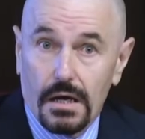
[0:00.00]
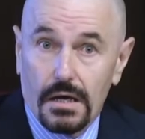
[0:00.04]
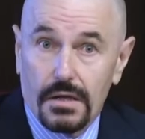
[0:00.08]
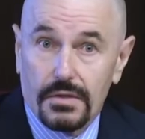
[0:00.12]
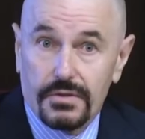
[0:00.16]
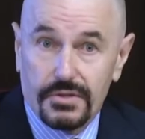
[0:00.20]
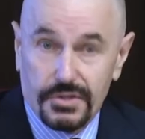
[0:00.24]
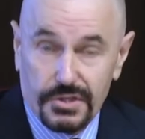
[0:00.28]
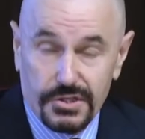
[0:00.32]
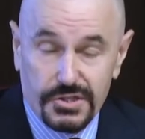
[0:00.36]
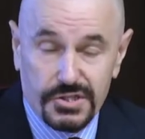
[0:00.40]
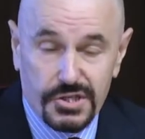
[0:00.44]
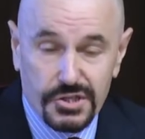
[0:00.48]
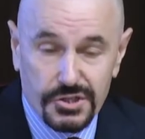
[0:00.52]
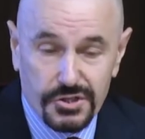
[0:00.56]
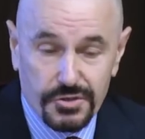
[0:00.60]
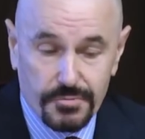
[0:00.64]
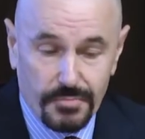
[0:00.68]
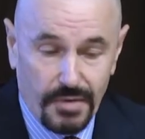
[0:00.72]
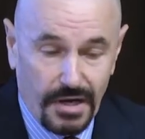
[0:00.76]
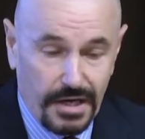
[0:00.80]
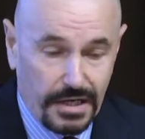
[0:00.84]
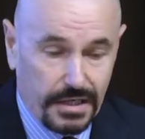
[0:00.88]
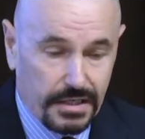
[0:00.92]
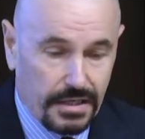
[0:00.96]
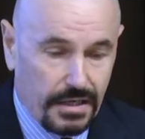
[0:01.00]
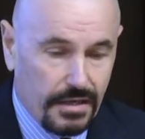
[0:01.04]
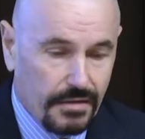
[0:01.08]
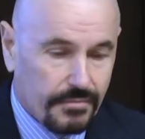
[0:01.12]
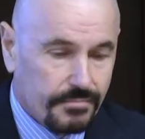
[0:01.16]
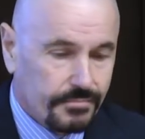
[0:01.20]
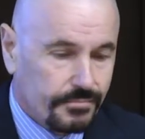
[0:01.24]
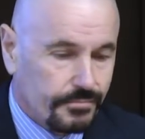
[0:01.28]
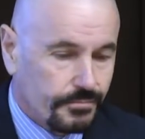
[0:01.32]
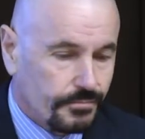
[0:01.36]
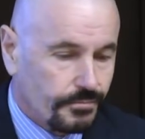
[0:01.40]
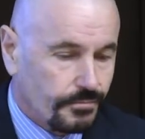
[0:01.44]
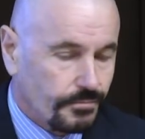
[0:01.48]
the decision maker
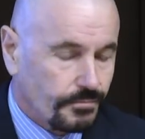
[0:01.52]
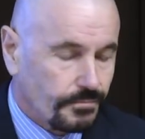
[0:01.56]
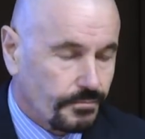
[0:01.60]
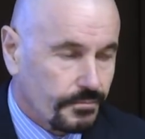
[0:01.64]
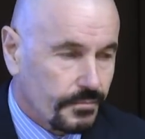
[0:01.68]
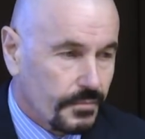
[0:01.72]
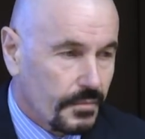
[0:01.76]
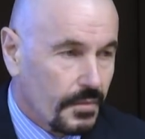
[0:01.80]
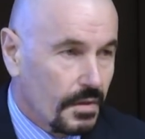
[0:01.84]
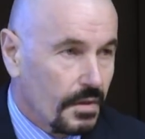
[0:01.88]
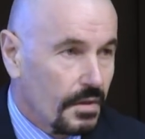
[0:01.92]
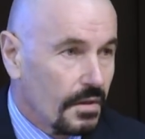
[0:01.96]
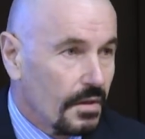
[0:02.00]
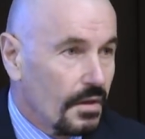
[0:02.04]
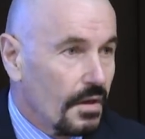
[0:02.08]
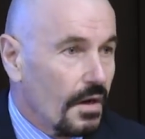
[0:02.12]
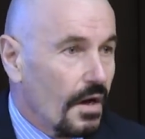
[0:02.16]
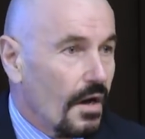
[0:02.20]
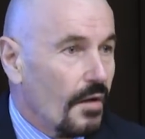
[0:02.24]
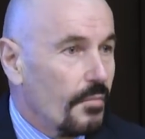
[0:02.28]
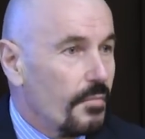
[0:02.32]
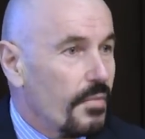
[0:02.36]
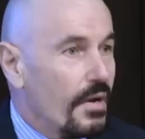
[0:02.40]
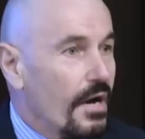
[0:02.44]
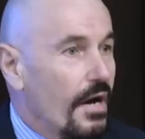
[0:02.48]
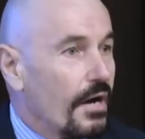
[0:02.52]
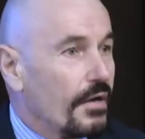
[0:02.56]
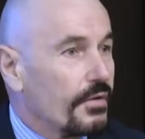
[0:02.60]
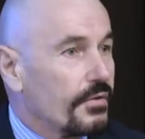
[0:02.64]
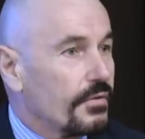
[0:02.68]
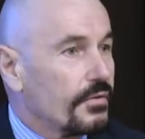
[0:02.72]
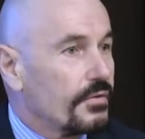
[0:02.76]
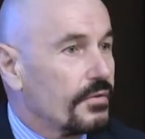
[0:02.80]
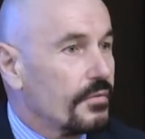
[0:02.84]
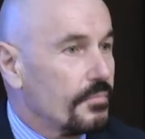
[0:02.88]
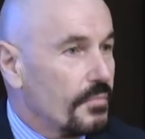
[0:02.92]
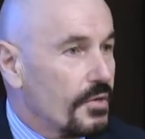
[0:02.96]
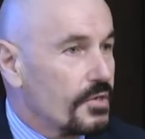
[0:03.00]

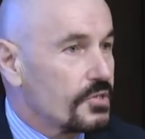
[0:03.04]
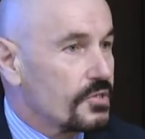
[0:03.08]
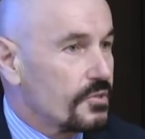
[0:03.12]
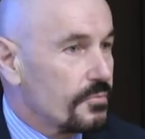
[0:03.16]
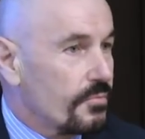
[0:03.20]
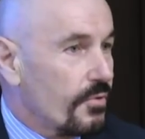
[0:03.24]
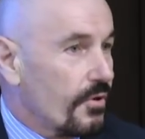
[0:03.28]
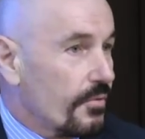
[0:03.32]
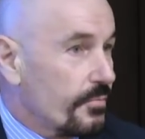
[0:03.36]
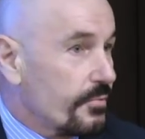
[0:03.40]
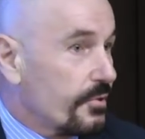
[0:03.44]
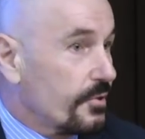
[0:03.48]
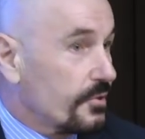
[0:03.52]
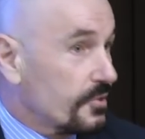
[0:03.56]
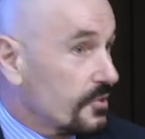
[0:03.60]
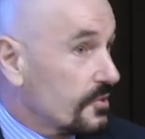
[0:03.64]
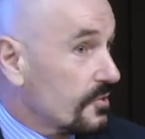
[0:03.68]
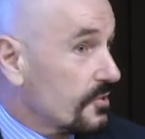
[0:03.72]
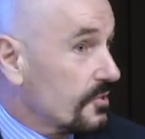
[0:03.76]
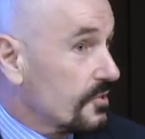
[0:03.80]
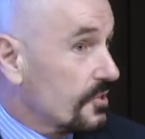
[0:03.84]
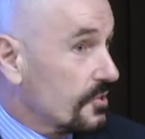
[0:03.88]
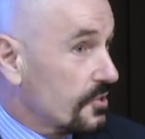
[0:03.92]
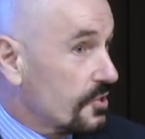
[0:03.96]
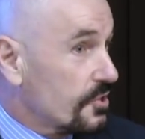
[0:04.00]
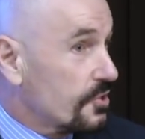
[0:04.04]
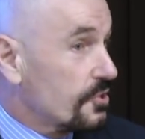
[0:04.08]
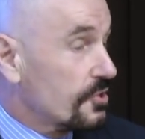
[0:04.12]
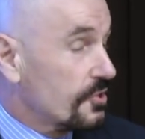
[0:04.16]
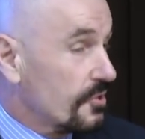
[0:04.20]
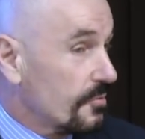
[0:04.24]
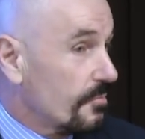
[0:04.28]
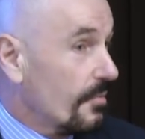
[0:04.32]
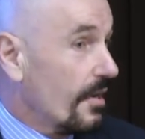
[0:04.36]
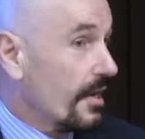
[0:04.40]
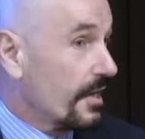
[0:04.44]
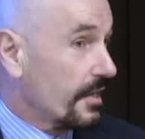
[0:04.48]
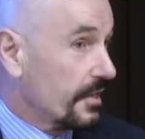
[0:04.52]
about the most appropriate decision to
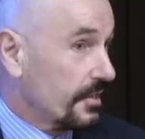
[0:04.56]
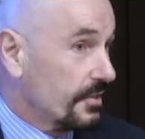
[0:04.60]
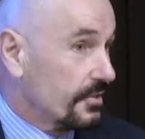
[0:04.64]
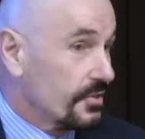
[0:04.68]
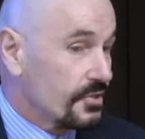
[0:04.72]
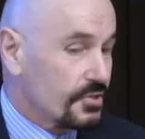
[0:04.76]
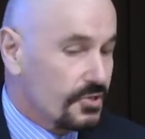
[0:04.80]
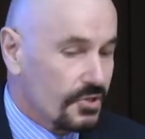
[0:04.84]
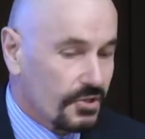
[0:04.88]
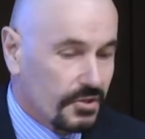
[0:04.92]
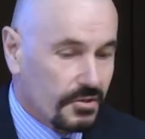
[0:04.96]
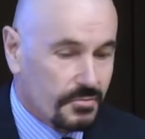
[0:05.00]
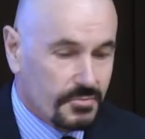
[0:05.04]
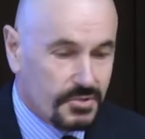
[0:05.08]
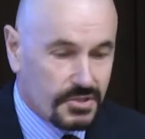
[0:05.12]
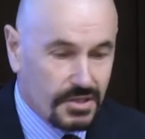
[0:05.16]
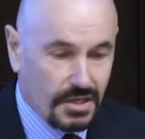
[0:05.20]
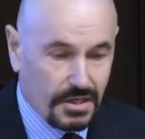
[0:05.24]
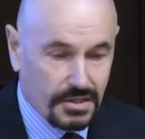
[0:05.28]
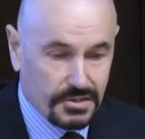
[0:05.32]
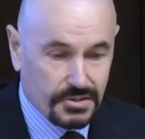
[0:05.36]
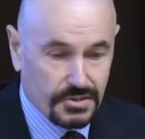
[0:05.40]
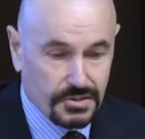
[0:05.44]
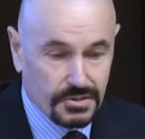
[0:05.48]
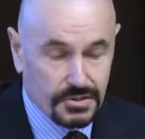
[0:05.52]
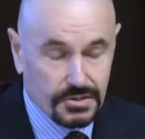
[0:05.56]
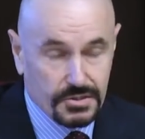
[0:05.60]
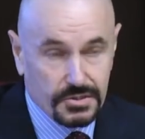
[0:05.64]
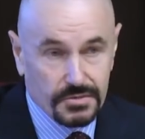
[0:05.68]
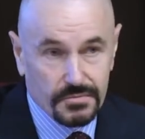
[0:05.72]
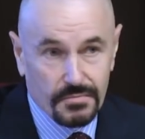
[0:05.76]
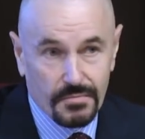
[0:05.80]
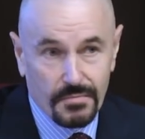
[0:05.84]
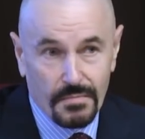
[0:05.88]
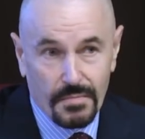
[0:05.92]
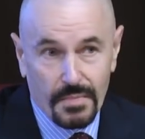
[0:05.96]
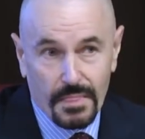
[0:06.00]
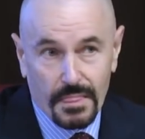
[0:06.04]
make in the circumstances,
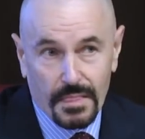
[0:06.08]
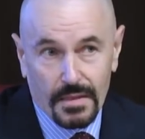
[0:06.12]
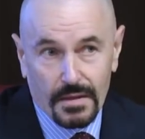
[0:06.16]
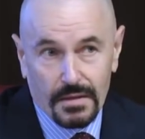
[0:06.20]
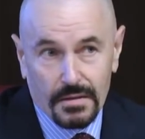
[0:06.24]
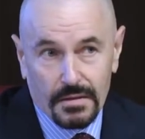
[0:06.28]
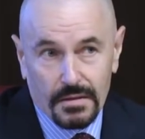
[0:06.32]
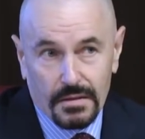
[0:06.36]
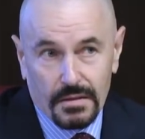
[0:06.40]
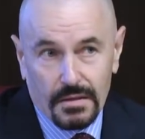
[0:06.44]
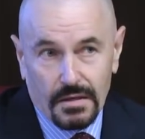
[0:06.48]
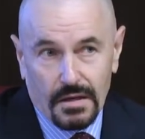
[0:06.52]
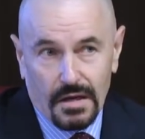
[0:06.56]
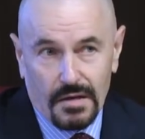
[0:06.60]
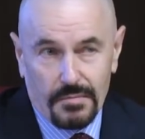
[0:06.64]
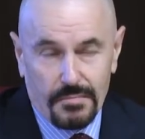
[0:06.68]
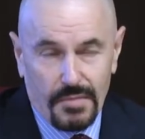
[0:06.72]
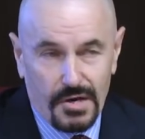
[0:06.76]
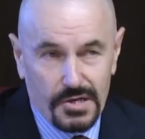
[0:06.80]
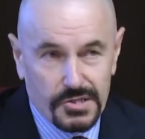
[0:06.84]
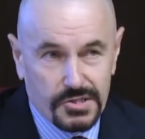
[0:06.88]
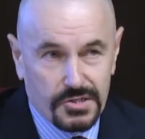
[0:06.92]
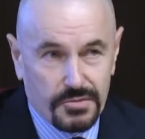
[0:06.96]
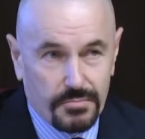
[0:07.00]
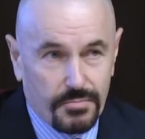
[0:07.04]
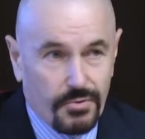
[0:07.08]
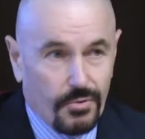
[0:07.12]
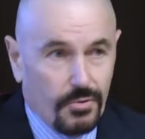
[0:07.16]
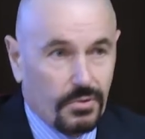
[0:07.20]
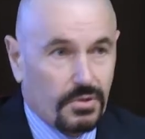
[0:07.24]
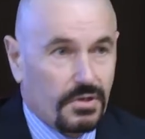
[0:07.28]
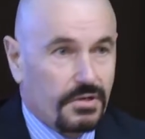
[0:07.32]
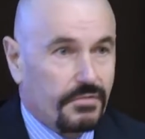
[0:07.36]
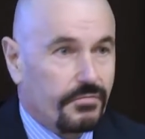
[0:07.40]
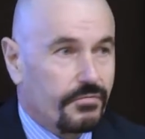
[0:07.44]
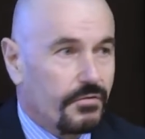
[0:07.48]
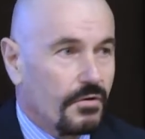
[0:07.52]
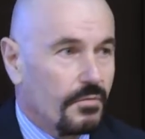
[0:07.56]
and most
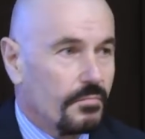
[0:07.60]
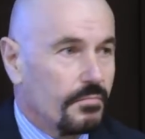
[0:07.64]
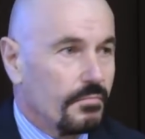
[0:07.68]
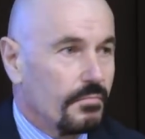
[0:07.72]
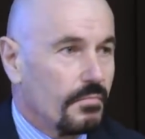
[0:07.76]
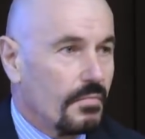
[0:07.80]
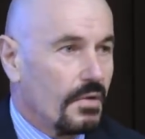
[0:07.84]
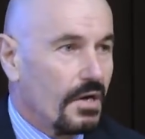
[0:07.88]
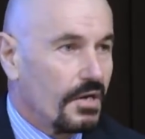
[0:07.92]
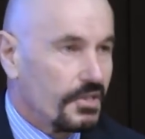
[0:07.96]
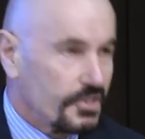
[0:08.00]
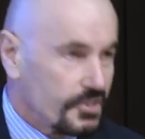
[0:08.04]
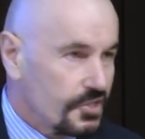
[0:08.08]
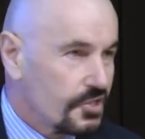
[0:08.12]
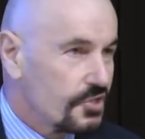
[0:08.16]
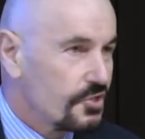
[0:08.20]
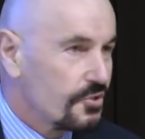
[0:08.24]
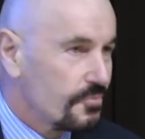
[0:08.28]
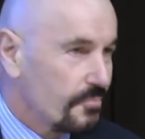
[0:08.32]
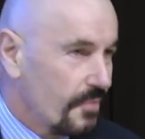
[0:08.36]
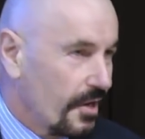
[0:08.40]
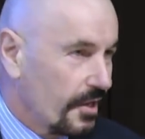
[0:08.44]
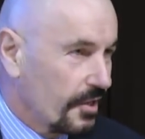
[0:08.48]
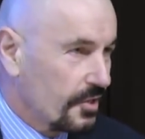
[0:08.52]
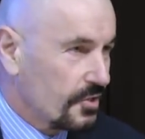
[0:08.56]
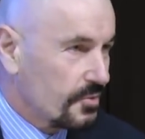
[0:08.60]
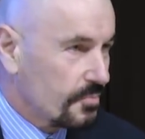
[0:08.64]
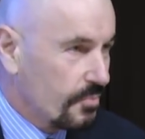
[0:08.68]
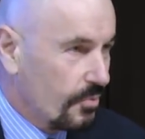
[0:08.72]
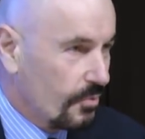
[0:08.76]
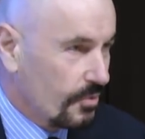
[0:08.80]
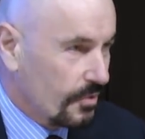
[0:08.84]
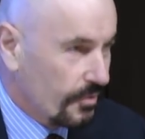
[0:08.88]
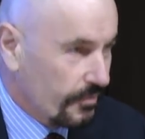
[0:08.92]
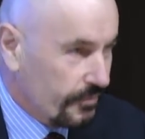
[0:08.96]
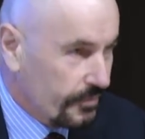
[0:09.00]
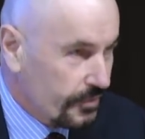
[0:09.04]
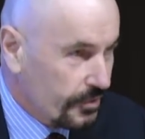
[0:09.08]
importantly, from a decision maker's
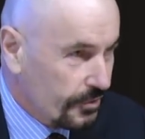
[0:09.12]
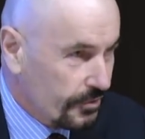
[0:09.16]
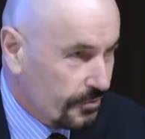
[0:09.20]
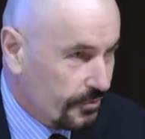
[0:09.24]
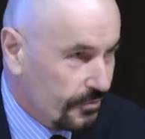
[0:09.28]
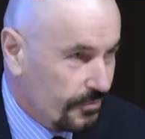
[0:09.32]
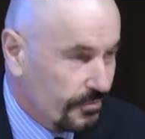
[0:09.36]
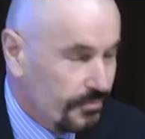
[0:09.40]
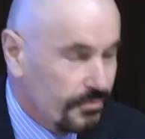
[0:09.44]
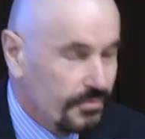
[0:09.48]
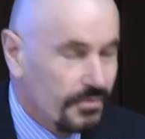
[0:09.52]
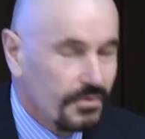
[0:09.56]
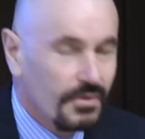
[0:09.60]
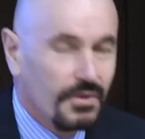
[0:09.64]
point of view,